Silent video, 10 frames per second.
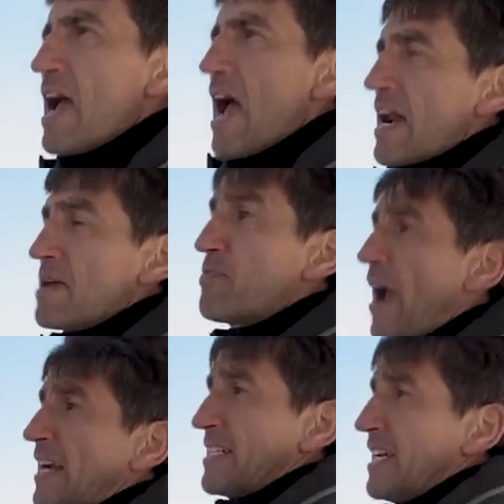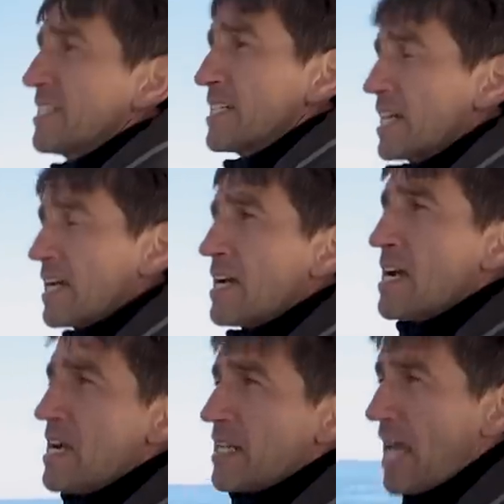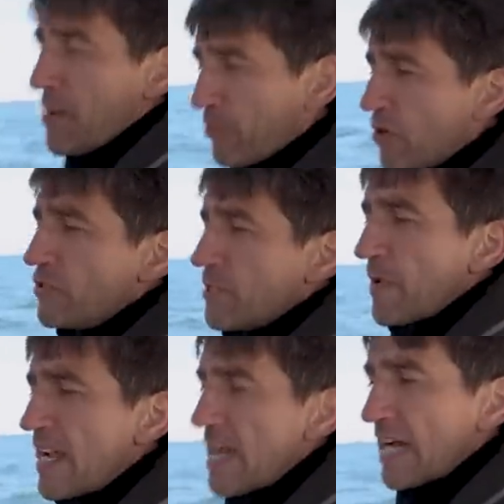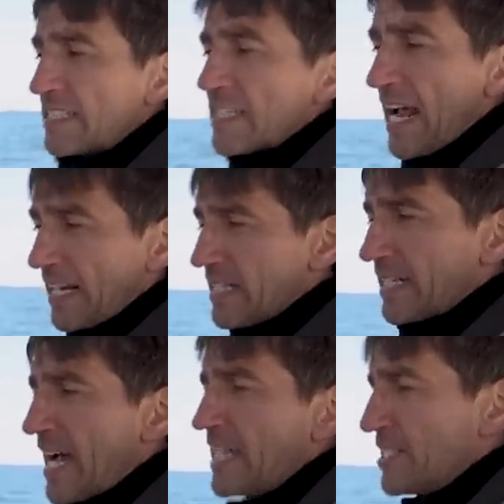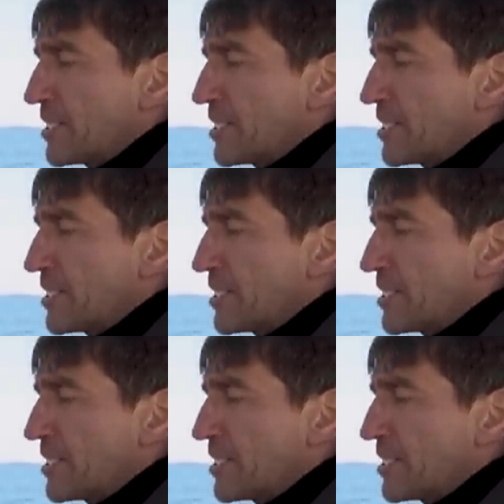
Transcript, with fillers: And in practice, that proves to be exactly the case.